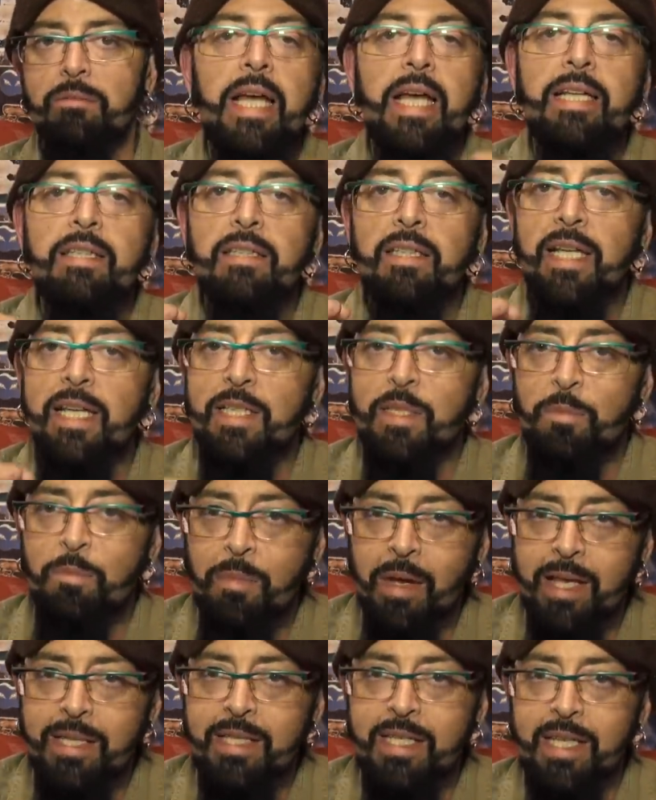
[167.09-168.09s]
It's less
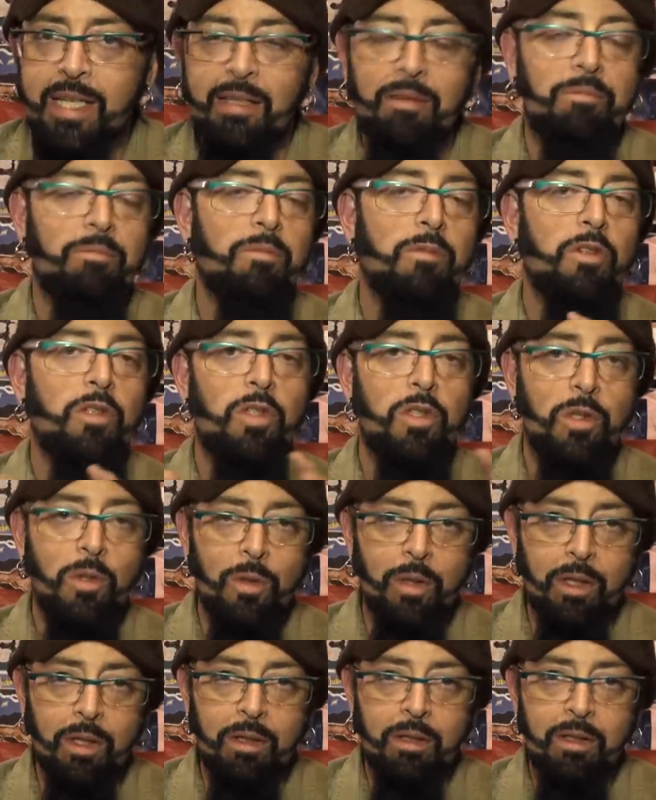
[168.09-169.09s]
messy,
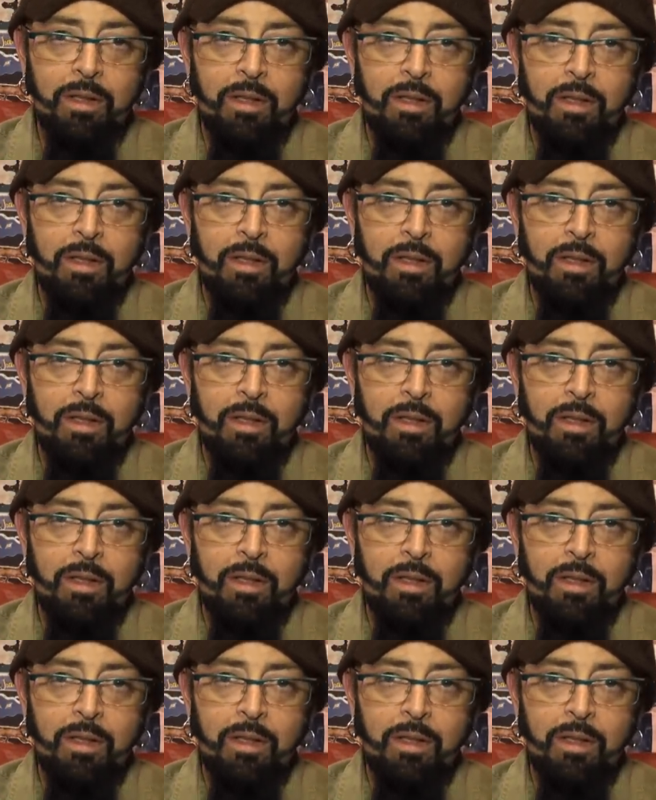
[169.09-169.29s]
sure,